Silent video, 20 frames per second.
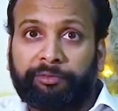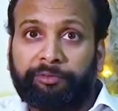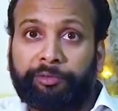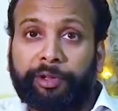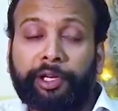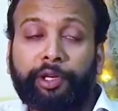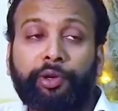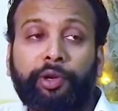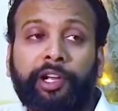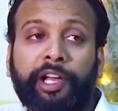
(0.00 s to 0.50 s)

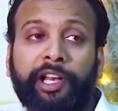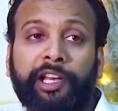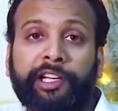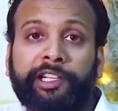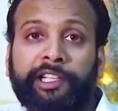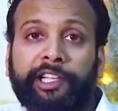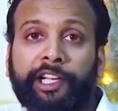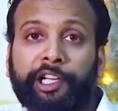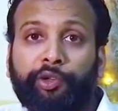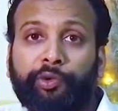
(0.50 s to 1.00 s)
When you're
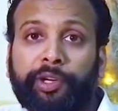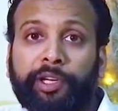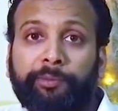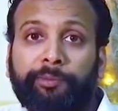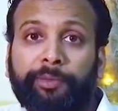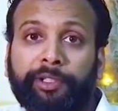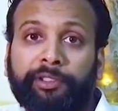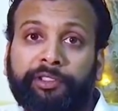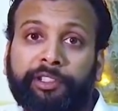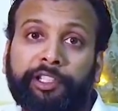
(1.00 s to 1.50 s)
collecting at
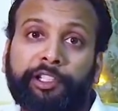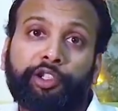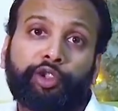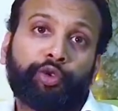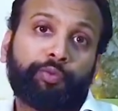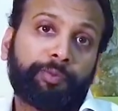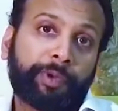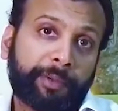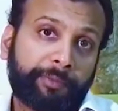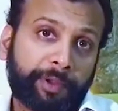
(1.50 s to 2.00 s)
20%,
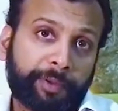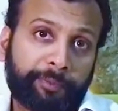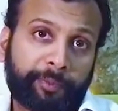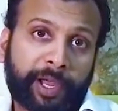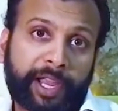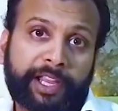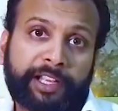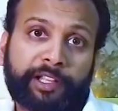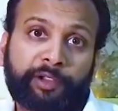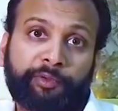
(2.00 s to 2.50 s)
you may be
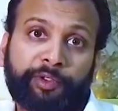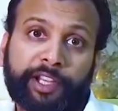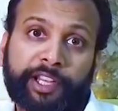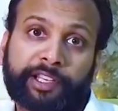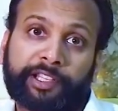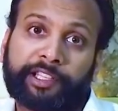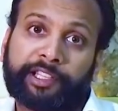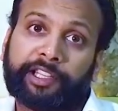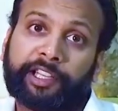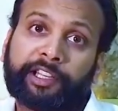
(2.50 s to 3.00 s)
paying the
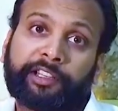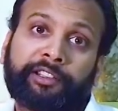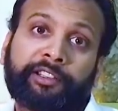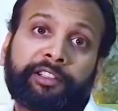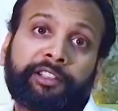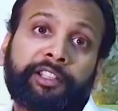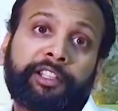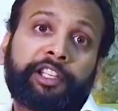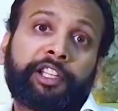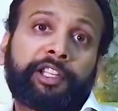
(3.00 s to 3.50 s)
VAT
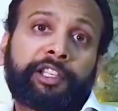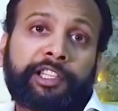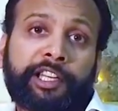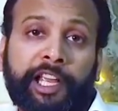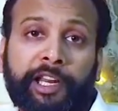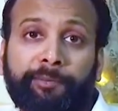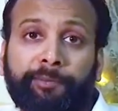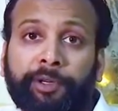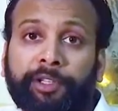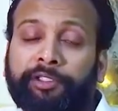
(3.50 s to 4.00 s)
at
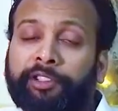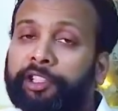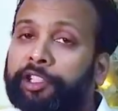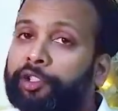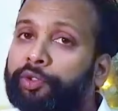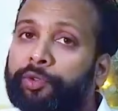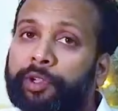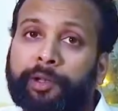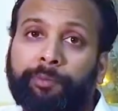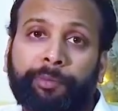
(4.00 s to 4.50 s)

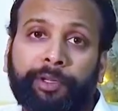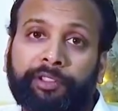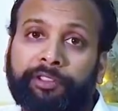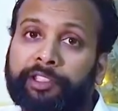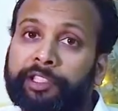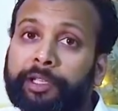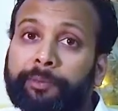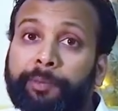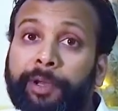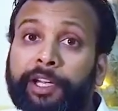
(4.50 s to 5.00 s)
10%,
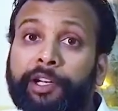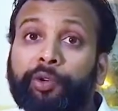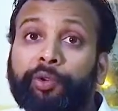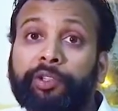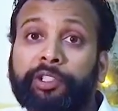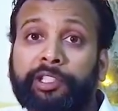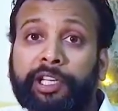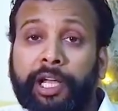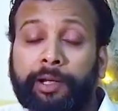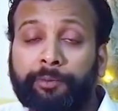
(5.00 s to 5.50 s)
12%, depending
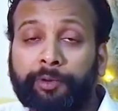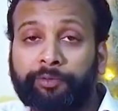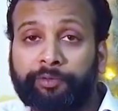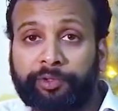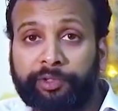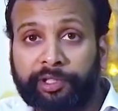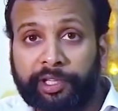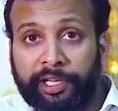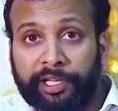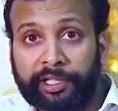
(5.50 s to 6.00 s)
on the type
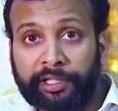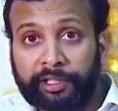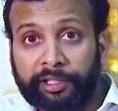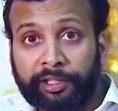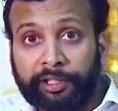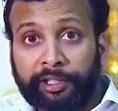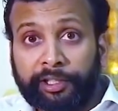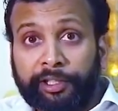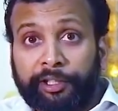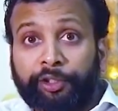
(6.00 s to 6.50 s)
of trade.